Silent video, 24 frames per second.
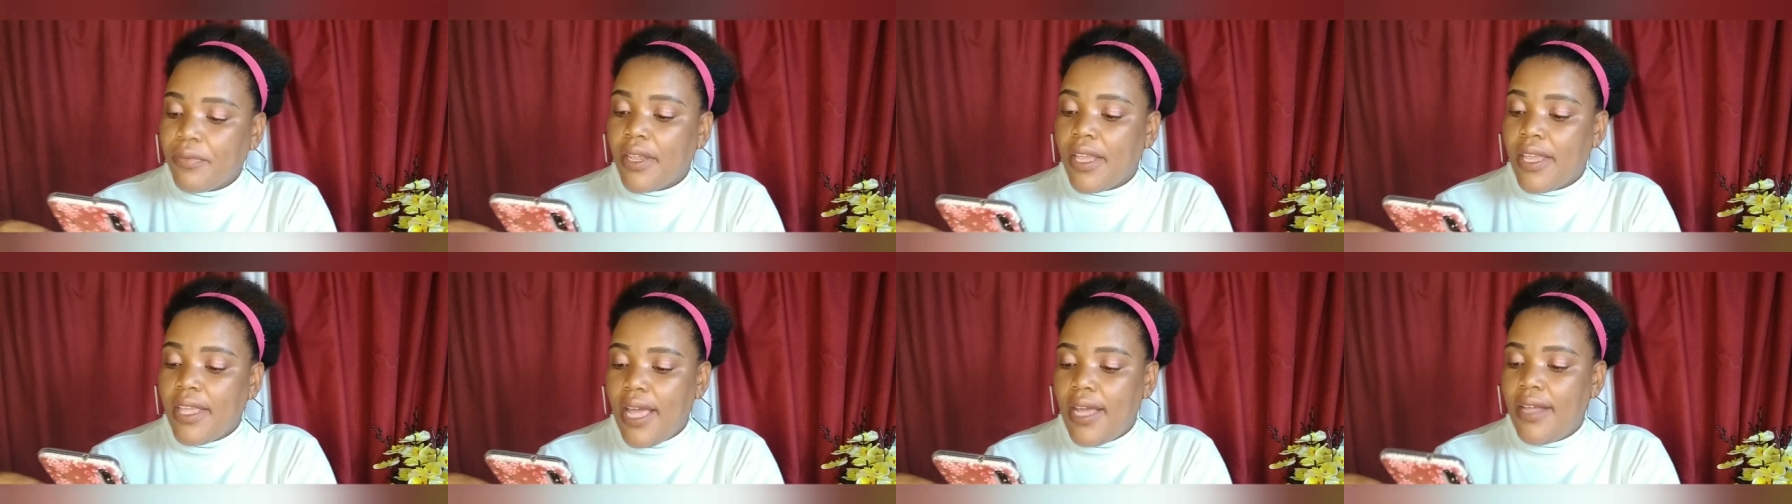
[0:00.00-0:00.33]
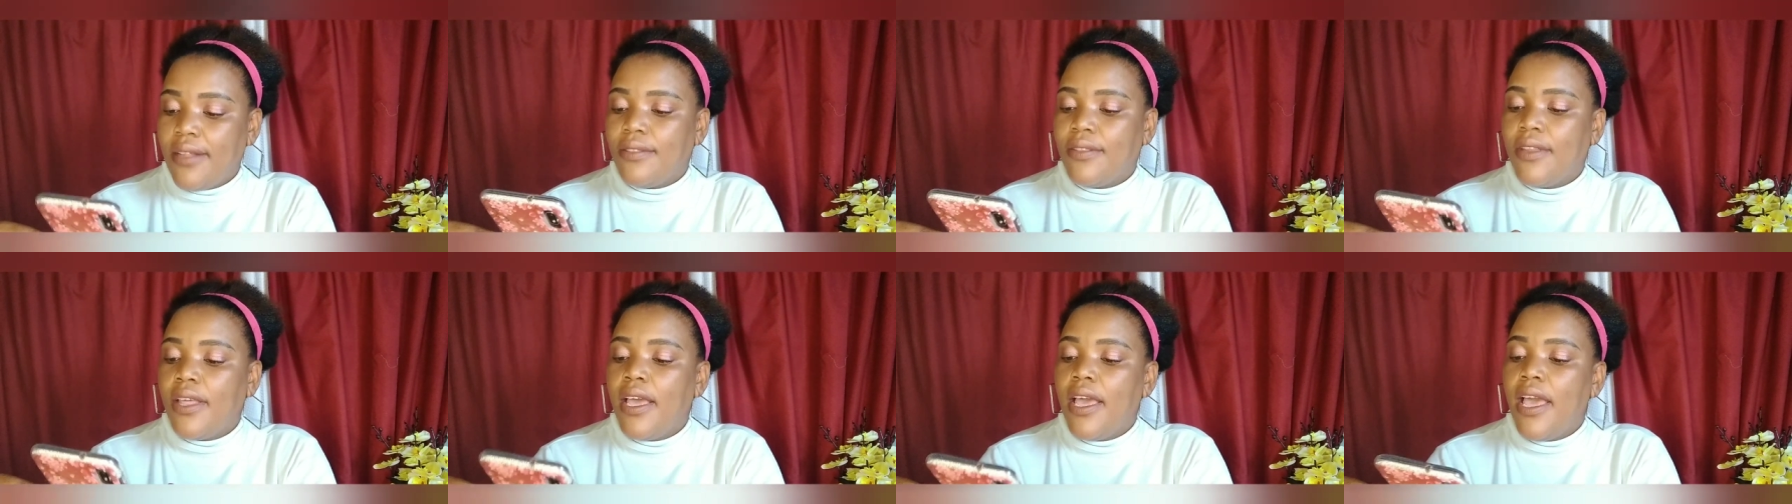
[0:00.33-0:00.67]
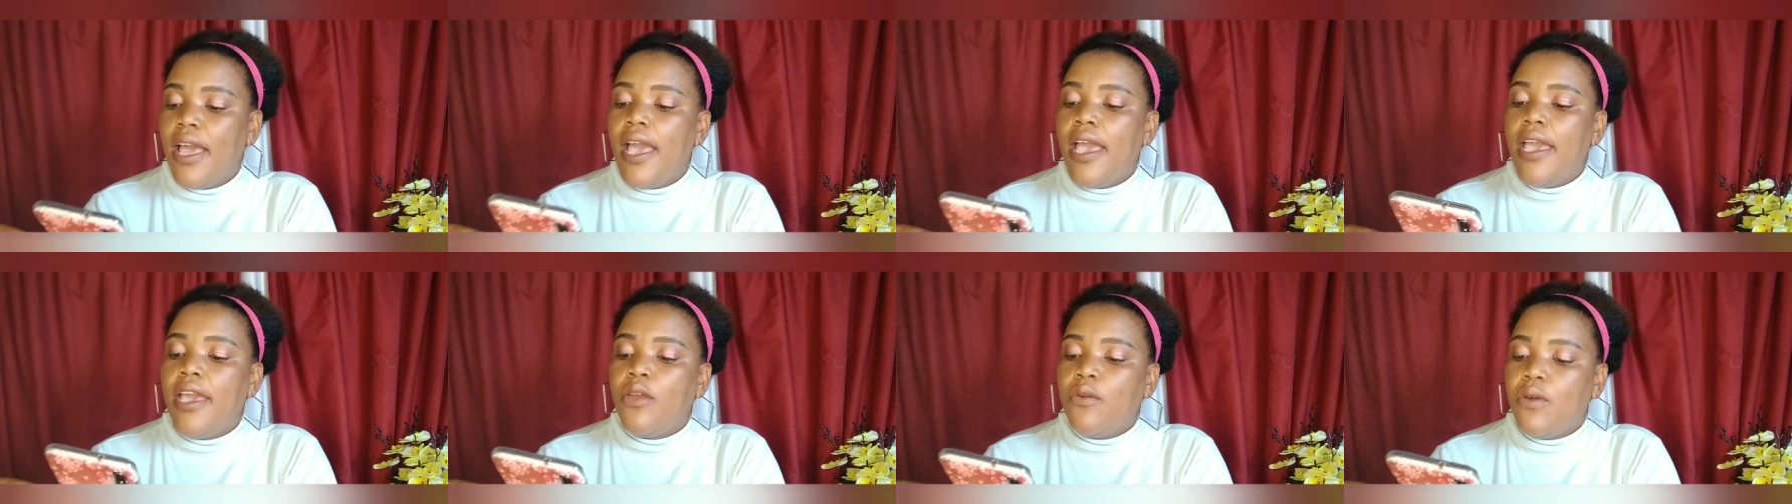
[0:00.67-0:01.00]
Yeah.
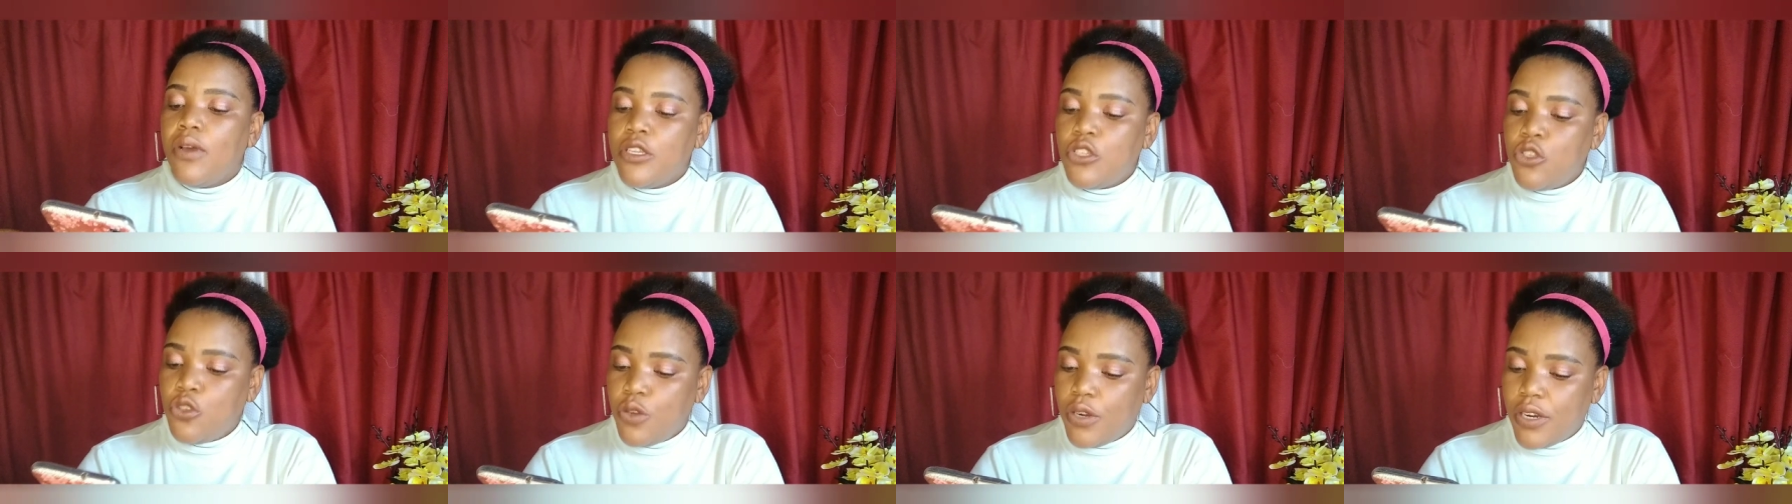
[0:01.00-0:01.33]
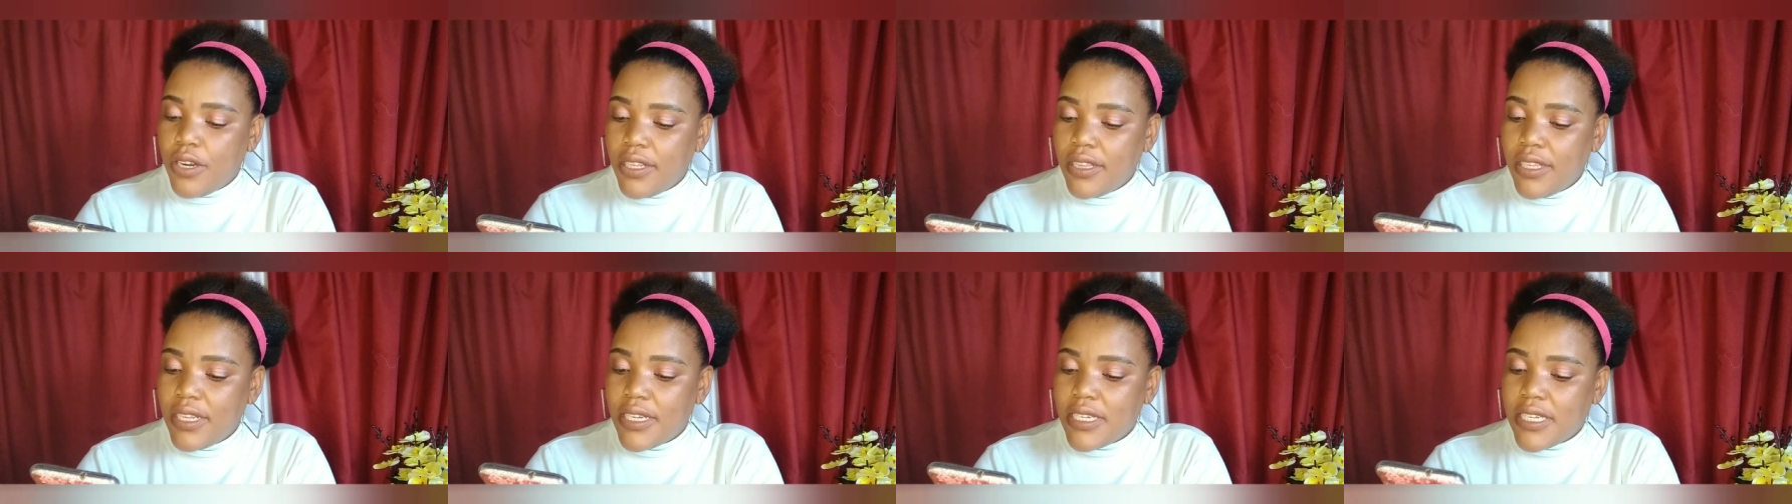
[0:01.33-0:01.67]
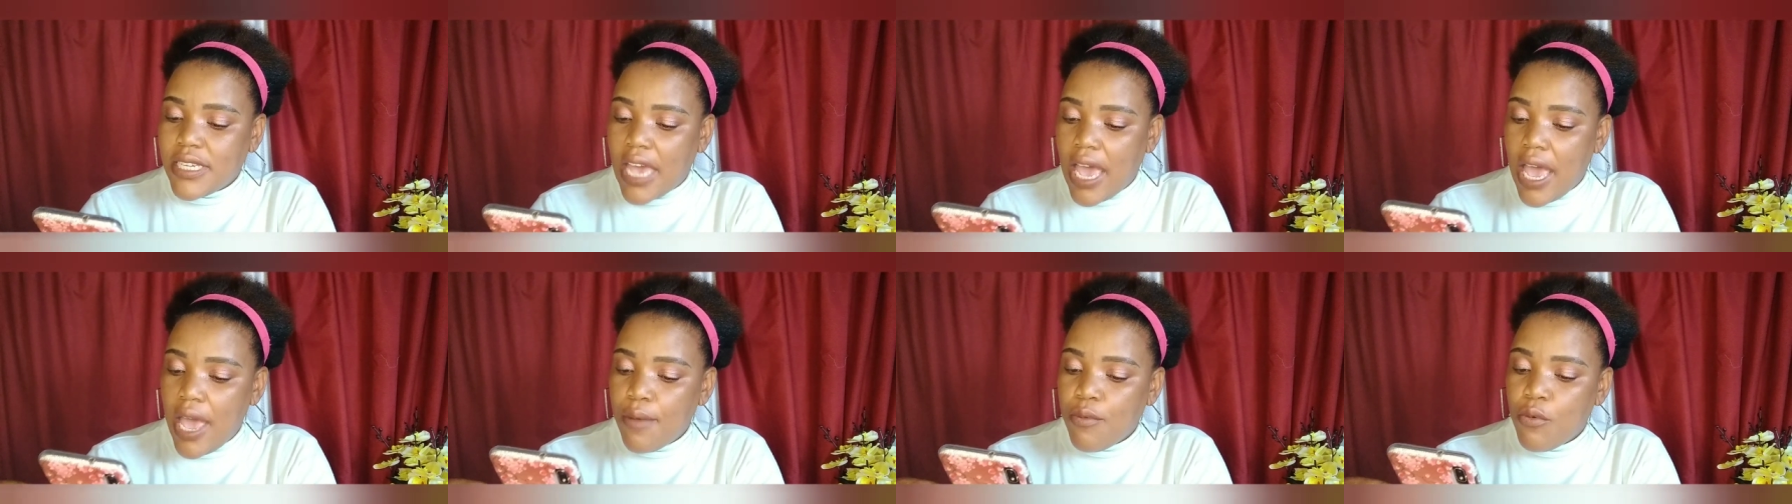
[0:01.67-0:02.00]
It was during the
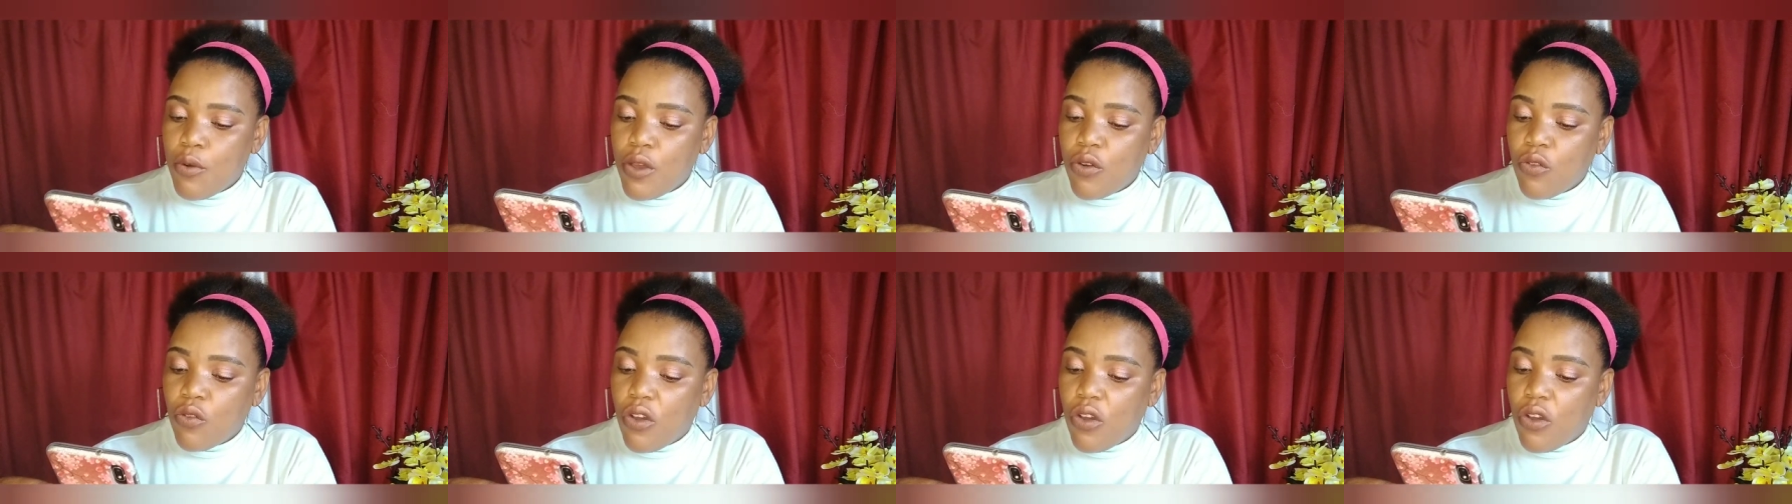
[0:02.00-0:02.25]
time when